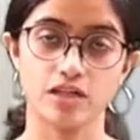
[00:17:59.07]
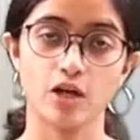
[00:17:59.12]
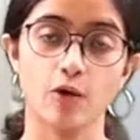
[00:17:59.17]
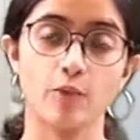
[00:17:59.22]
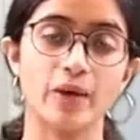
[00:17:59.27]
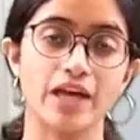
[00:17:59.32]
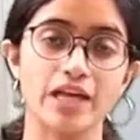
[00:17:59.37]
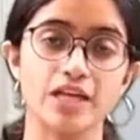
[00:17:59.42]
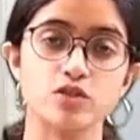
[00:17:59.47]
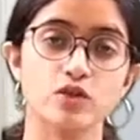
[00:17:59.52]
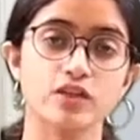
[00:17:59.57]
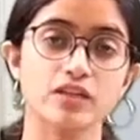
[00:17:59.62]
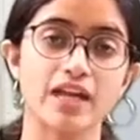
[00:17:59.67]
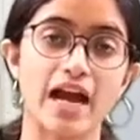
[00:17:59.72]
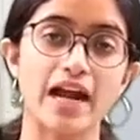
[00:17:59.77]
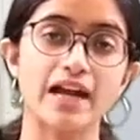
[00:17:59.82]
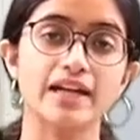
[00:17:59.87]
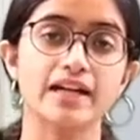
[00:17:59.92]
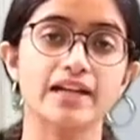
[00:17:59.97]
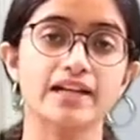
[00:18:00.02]
Now based on
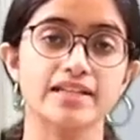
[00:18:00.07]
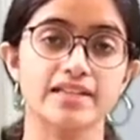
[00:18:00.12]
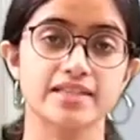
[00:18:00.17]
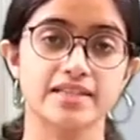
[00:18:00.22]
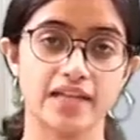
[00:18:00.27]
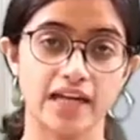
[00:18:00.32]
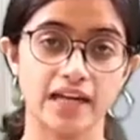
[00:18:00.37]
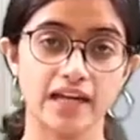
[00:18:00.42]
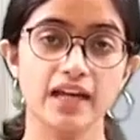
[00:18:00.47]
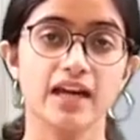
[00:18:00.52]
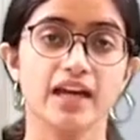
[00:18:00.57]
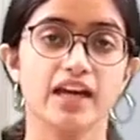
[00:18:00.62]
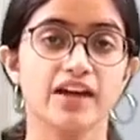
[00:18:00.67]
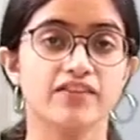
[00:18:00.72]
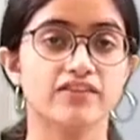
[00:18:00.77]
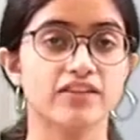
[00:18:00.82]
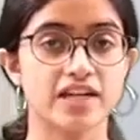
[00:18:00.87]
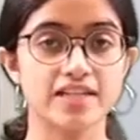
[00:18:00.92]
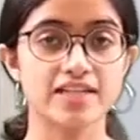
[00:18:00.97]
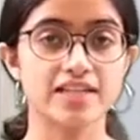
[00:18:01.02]
that, it is said
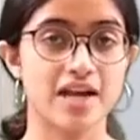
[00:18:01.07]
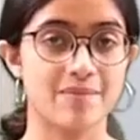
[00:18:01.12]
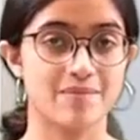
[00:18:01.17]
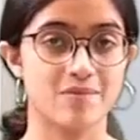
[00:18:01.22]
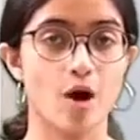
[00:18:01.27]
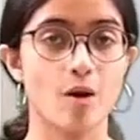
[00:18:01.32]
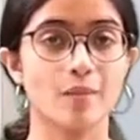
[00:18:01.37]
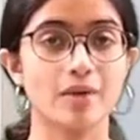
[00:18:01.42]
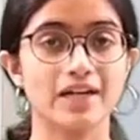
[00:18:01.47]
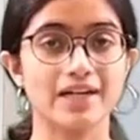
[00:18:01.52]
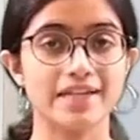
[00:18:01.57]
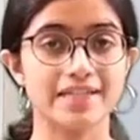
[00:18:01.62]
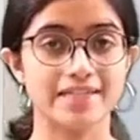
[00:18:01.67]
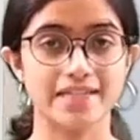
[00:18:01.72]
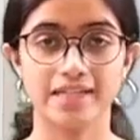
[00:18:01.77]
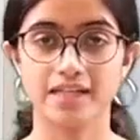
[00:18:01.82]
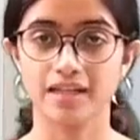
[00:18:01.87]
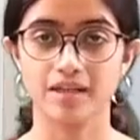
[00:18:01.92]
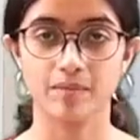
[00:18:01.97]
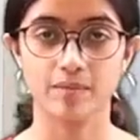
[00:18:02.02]
if there is an abnormality
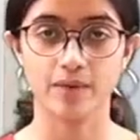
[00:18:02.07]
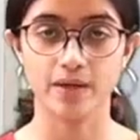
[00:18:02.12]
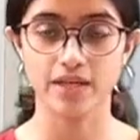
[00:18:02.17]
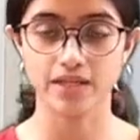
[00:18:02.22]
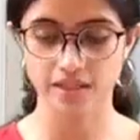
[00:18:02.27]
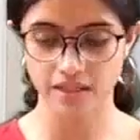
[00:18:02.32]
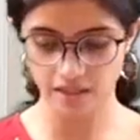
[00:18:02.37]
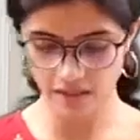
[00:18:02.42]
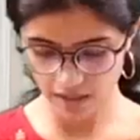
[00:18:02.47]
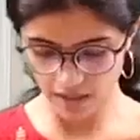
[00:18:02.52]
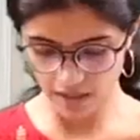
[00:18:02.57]
seen in the breast.